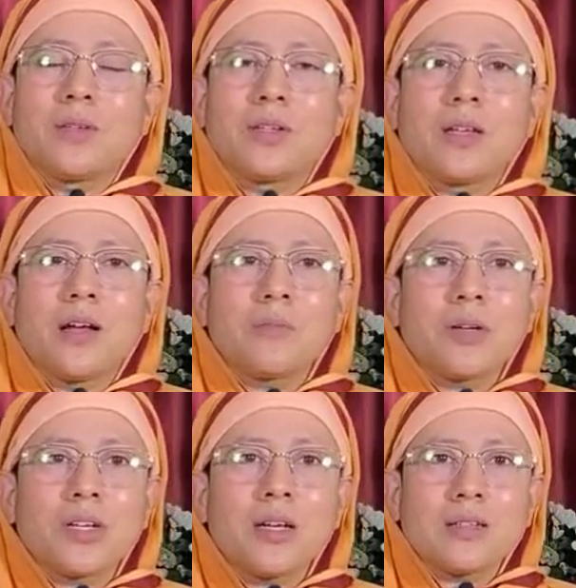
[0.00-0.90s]
Sri
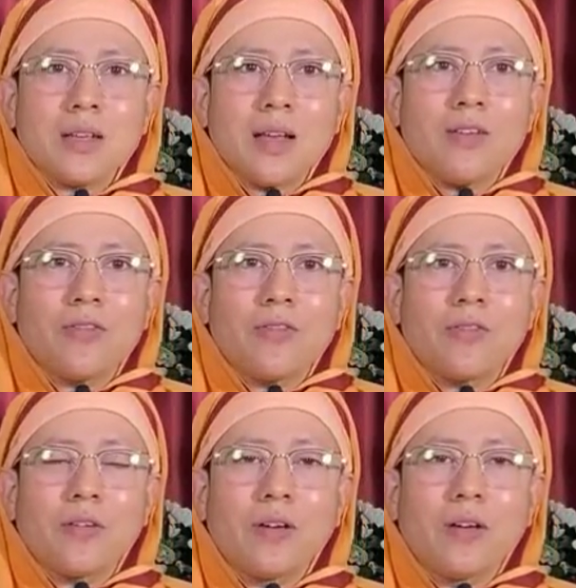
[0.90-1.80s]
Ramakrishna's life,
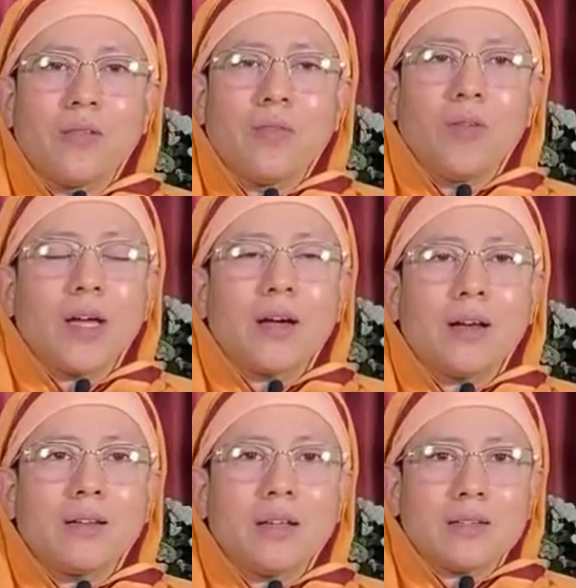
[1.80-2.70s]

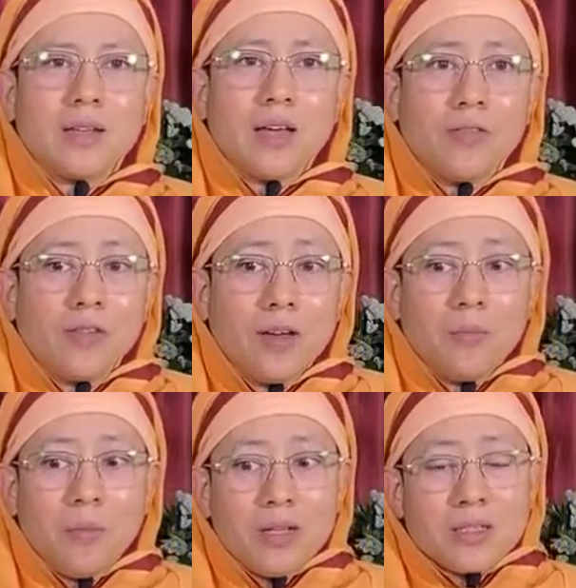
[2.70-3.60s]
Vivekananda's life,
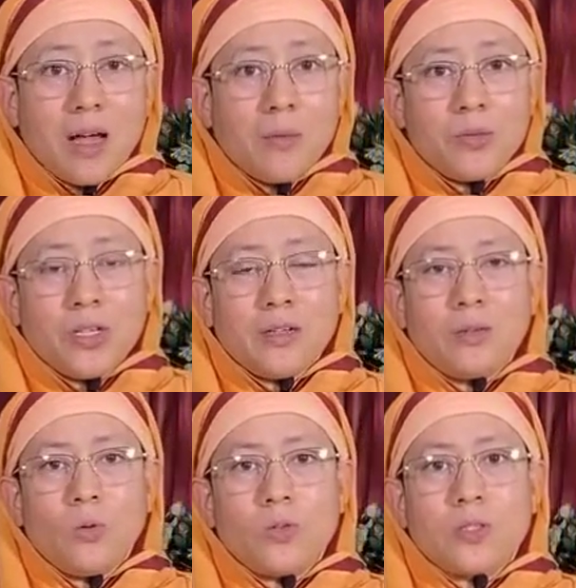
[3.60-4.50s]
please capture
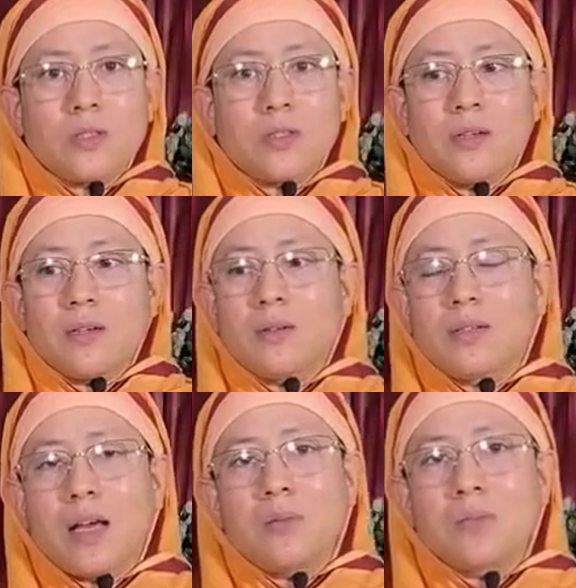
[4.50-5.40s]
those
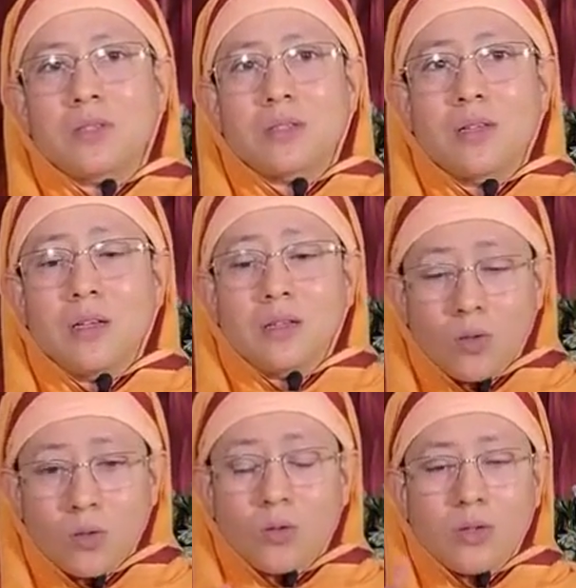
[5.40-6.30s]
times,
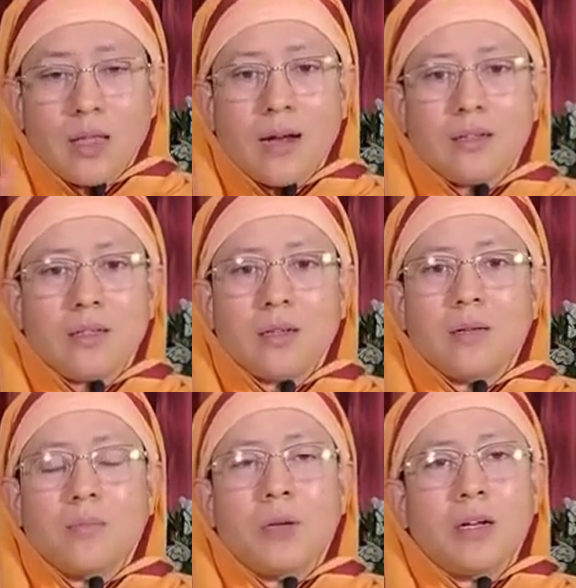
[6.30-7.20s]
that
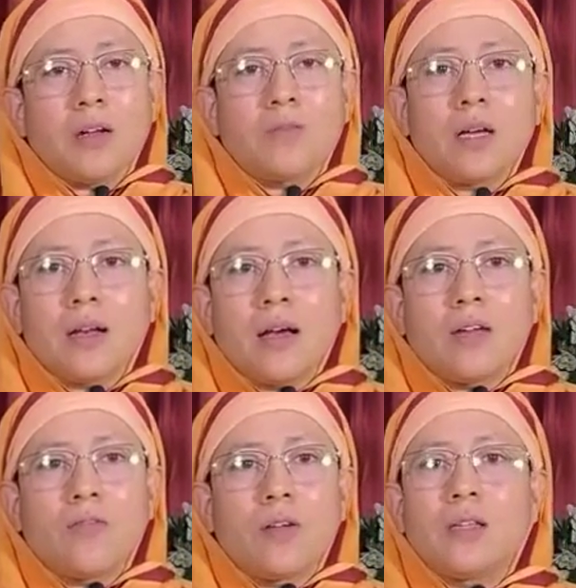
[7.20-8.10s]
period of their
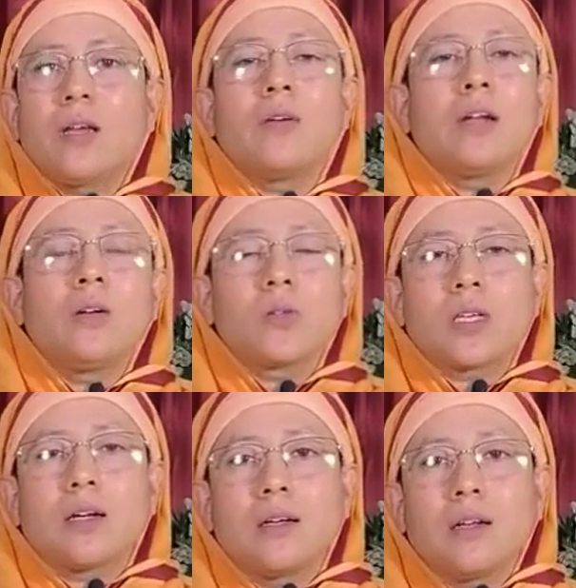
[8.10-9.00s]
life when they were into
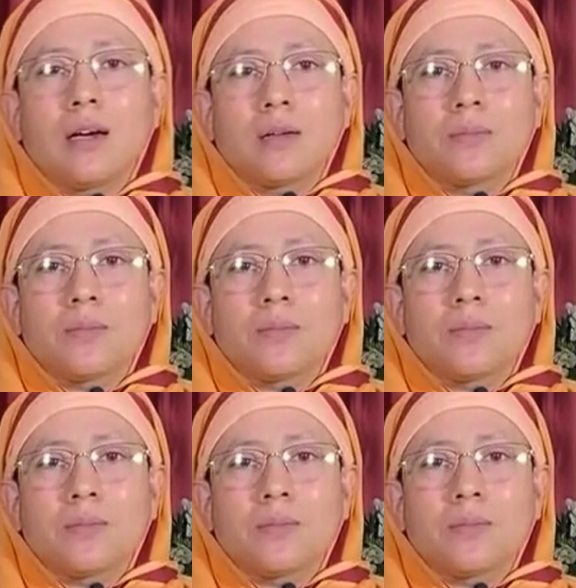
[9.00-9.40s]
sadhana.